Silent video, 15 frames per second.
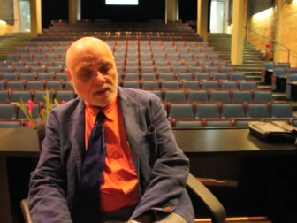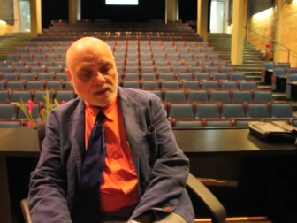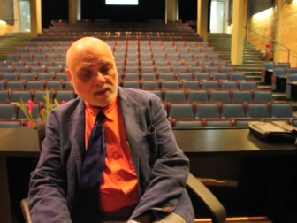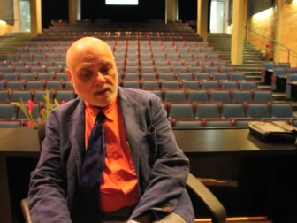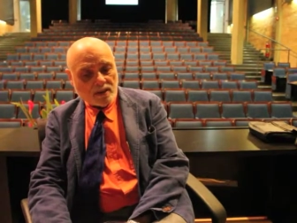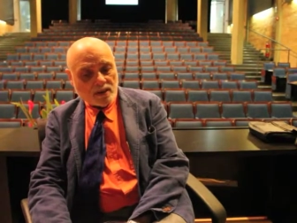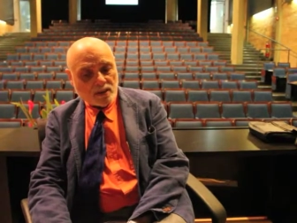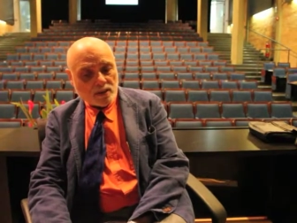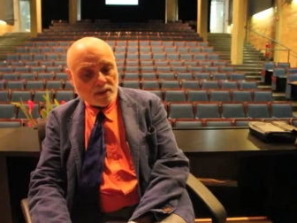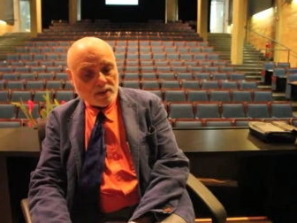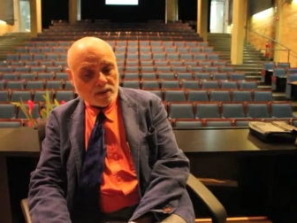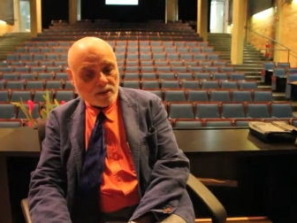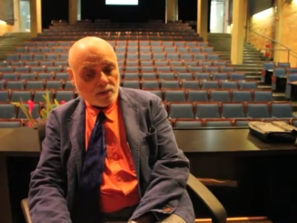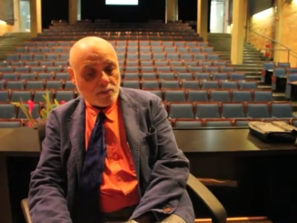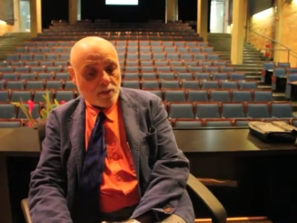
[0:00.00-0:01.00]

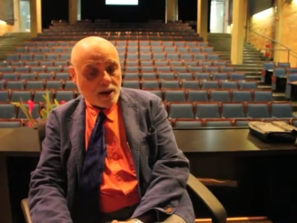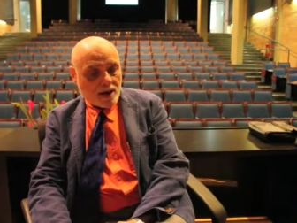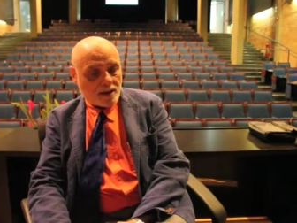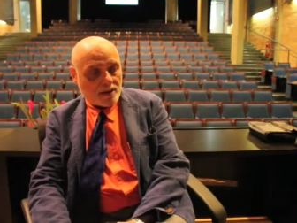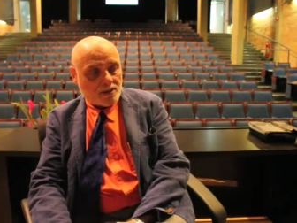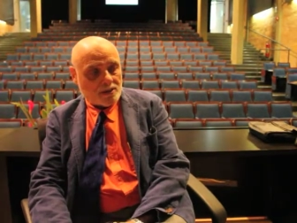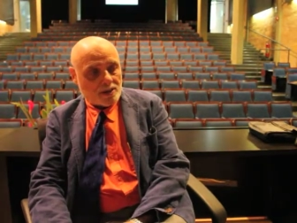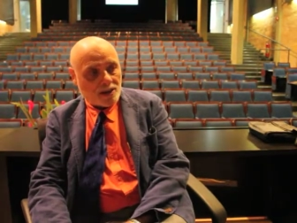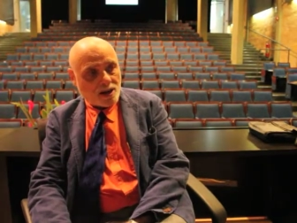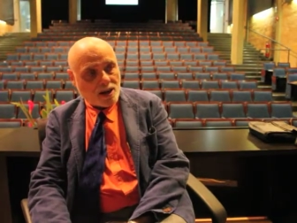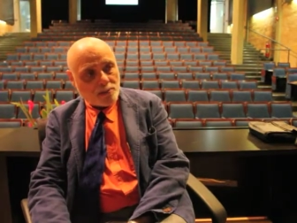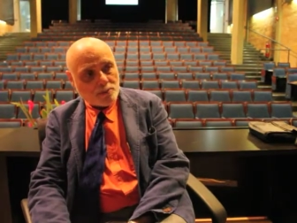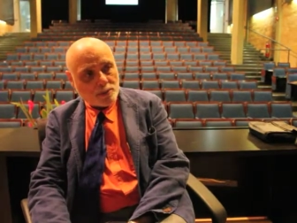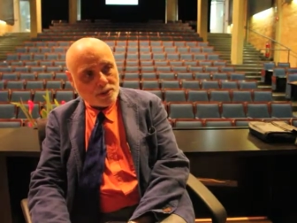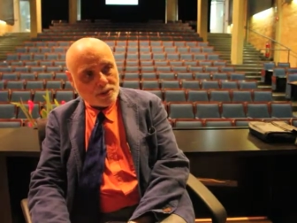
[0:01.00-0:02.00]
the body is a
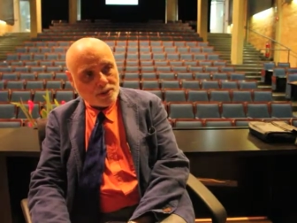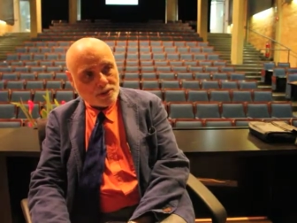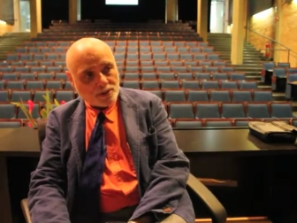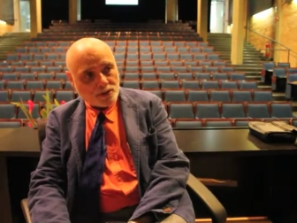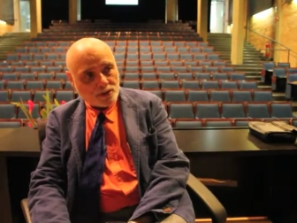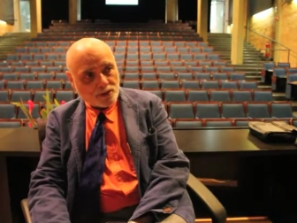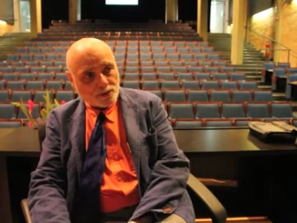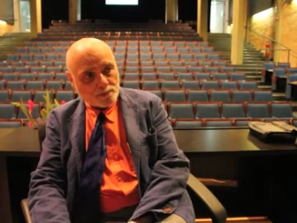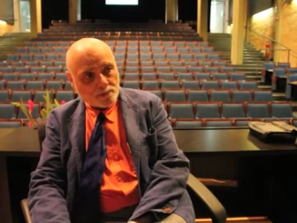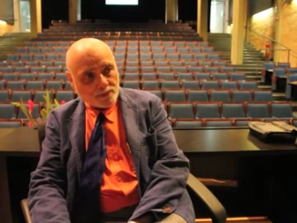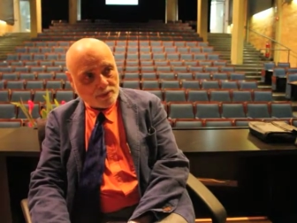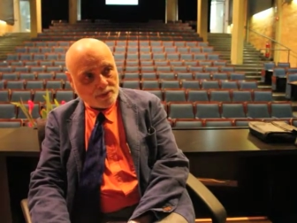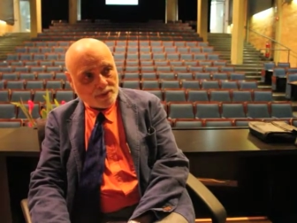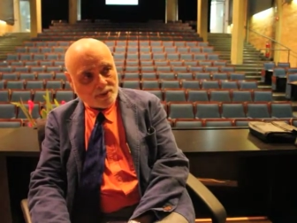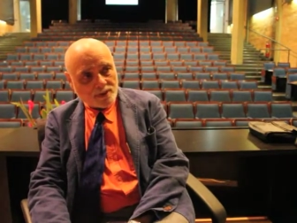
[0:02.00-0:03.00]
complex system,
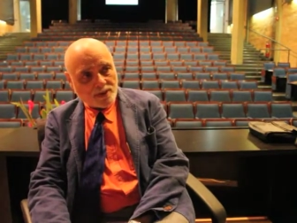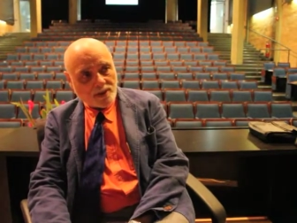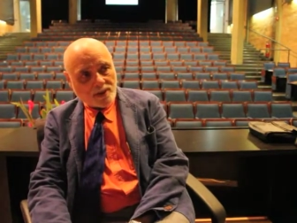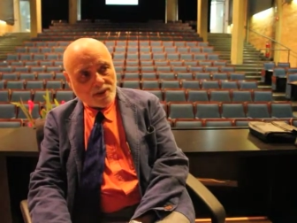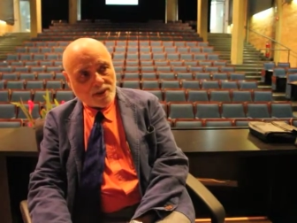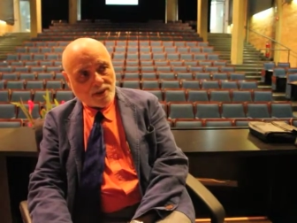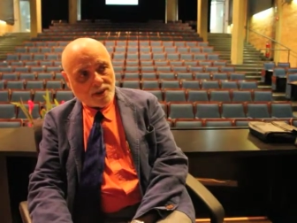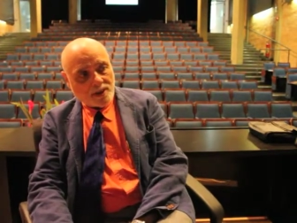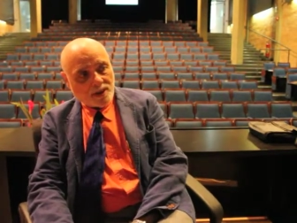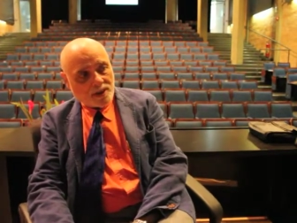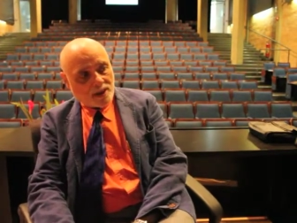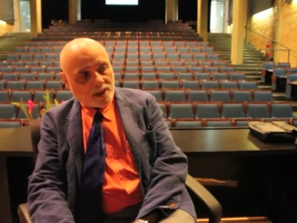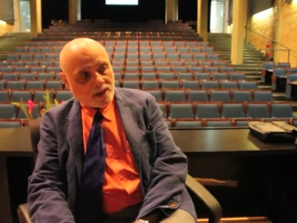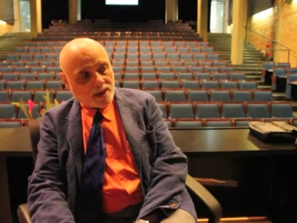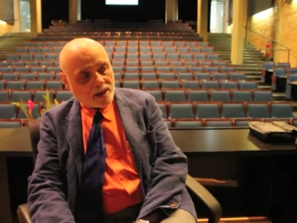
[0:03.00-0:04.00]

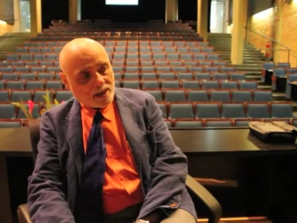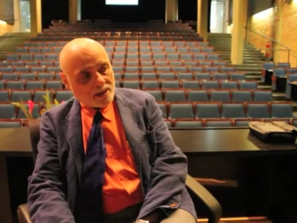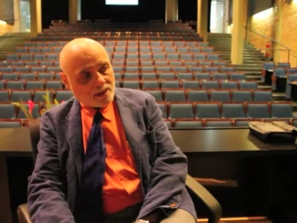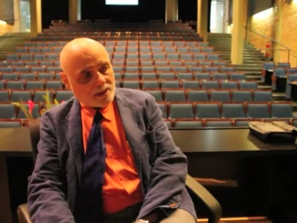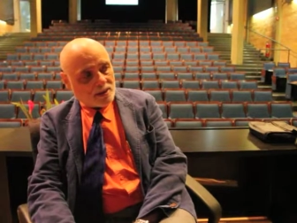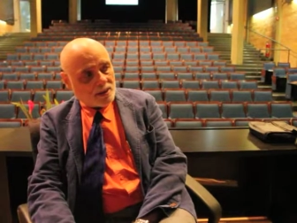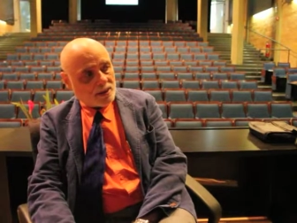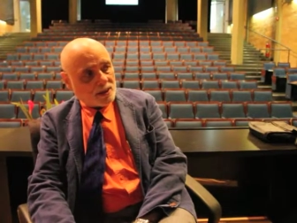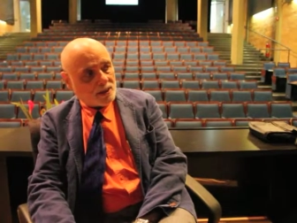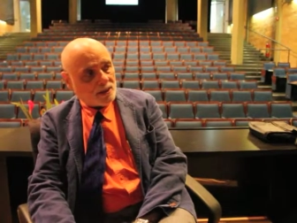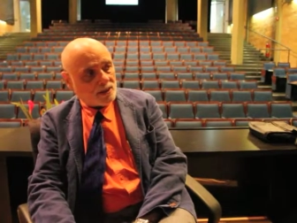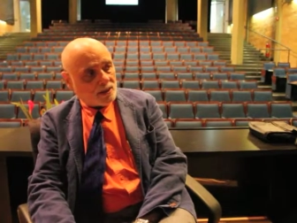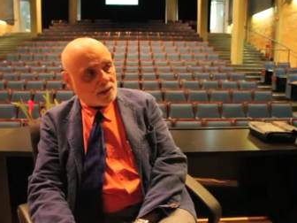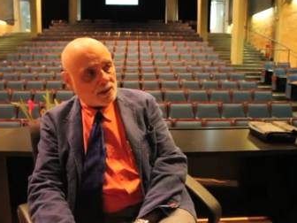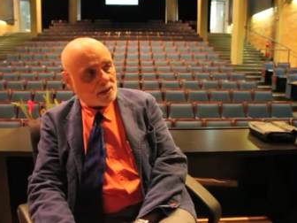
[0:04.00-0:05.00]
and
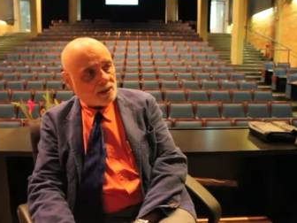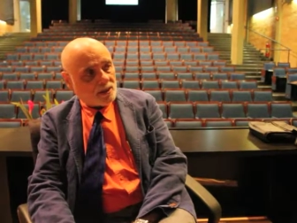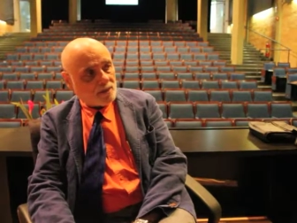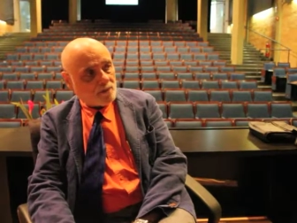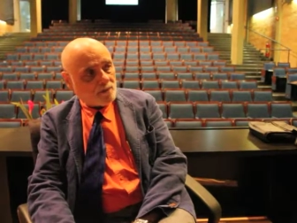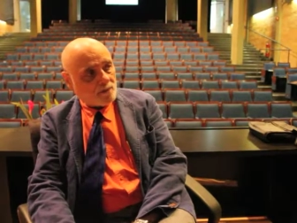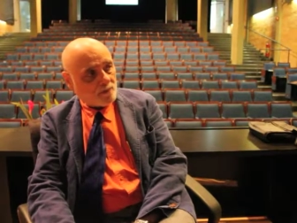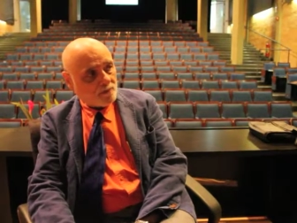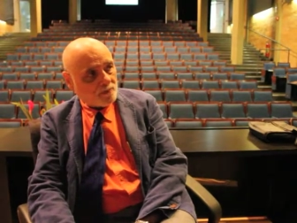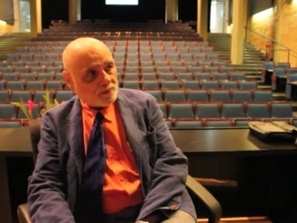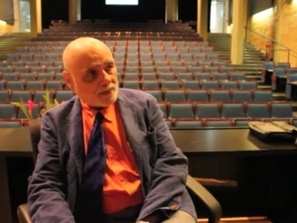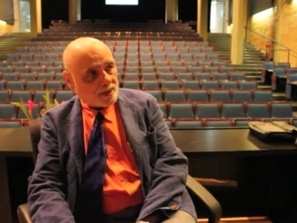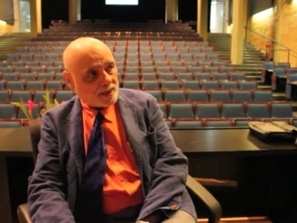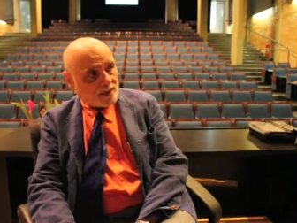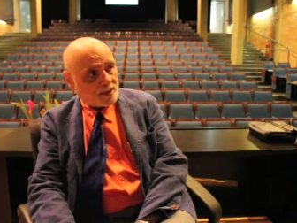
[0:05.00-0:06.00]

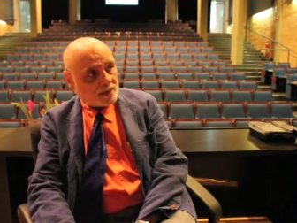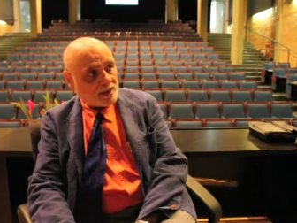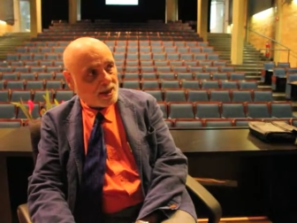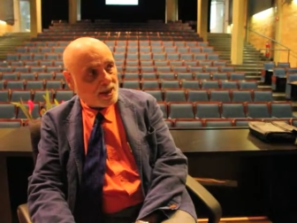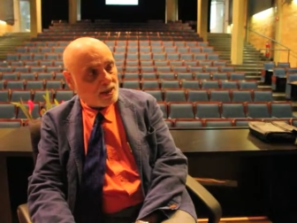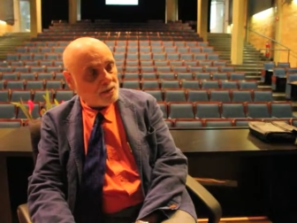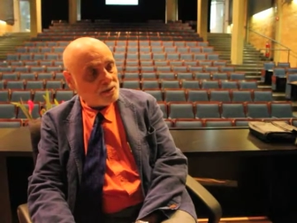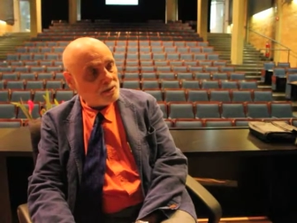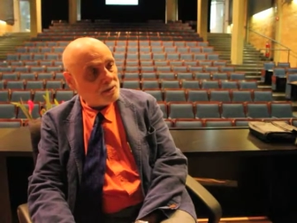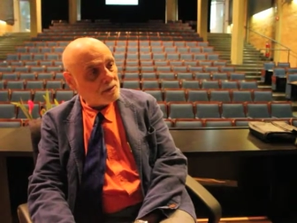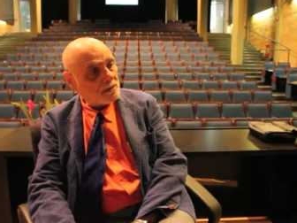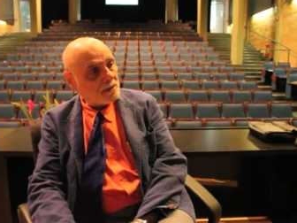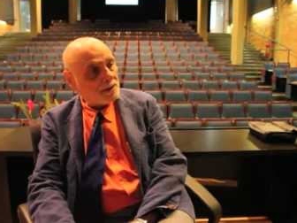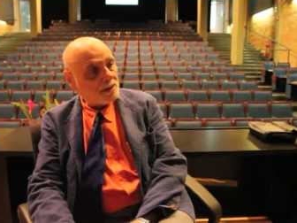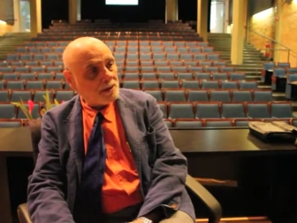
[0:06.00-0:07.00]
it
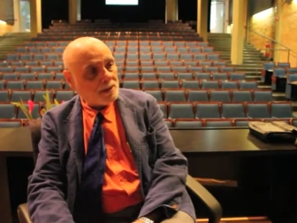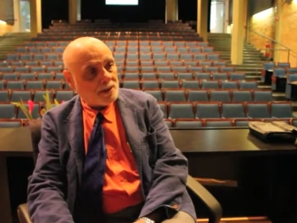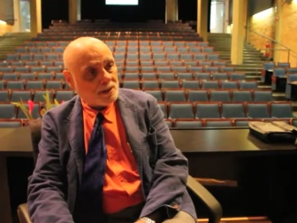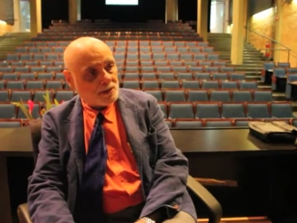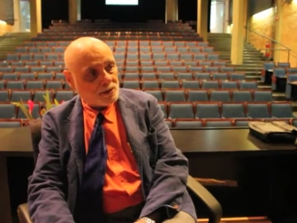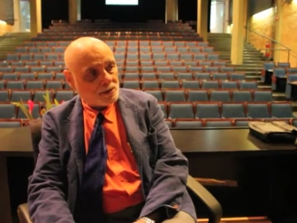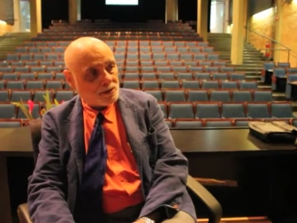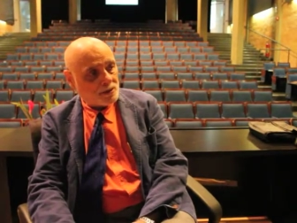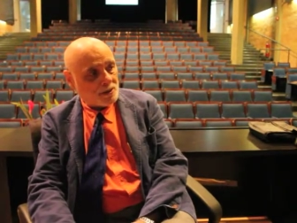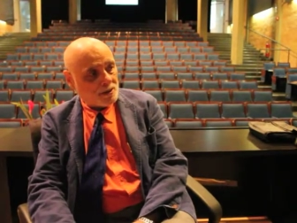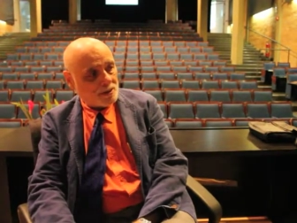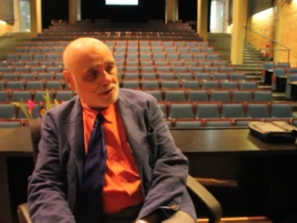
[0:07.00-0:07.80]
constantly needs